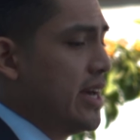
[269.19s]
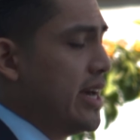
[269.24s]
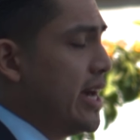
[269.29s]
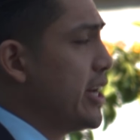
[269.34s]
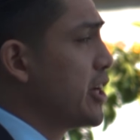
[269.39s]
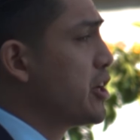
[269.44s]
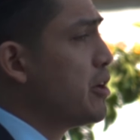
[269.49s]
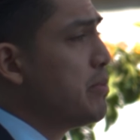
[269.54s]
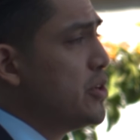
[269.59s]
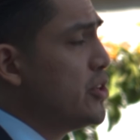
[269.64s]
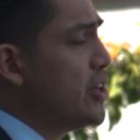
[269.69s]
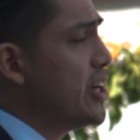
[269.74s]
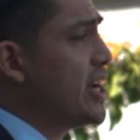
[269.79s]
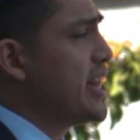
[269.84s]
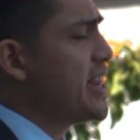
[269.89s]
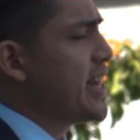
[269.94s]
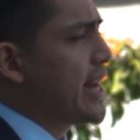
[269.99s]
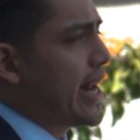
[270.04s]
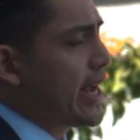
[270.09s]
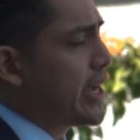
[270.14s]
and a community
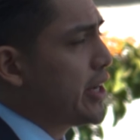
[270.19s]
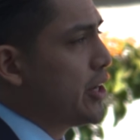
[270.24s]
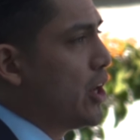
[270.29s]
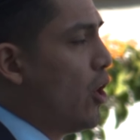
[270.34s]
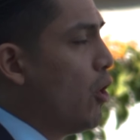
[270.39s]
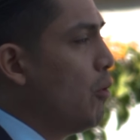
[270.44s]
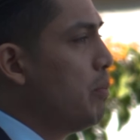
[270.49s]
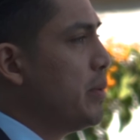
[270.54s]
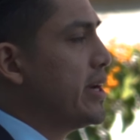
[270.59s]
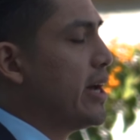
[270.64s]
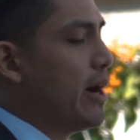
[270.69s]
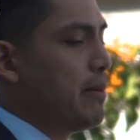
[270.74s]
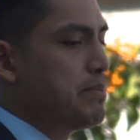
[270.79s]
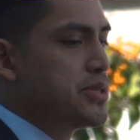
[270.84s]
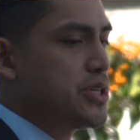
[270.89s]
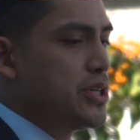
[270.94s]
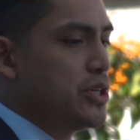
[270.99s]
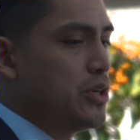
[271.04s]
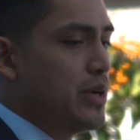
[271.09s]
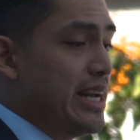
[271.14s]
that I can open up
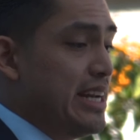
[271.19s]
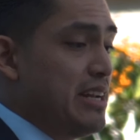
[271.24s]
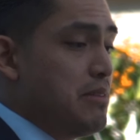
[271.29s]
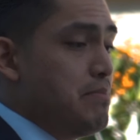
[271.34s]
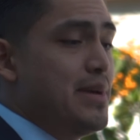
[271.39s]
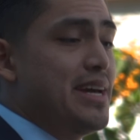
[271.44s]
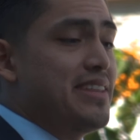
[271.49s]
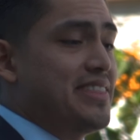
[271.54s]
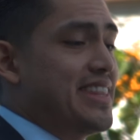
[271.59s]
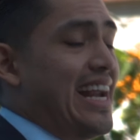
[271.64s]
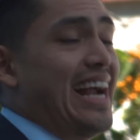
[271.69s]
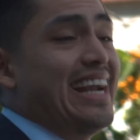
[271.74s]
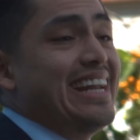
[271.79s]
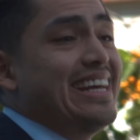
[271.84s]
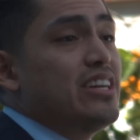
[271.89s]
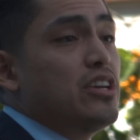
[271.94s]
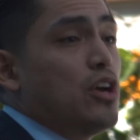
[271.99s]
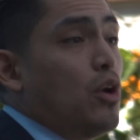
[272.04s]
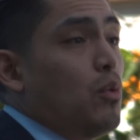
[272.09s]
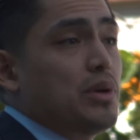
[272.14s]
to and admit that I
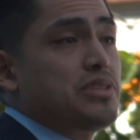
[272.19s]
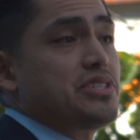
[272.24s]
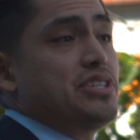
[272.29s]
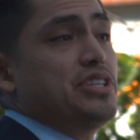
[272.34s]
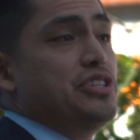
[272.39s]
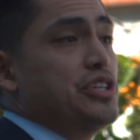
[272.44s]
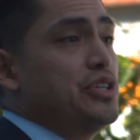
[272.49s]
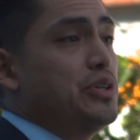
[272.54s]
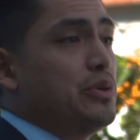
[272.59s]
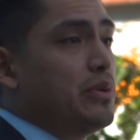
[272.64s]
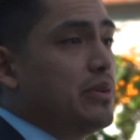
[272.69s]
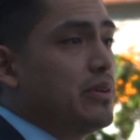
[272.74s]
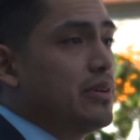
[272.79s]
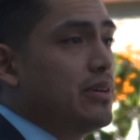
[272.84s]
didn't know what to do.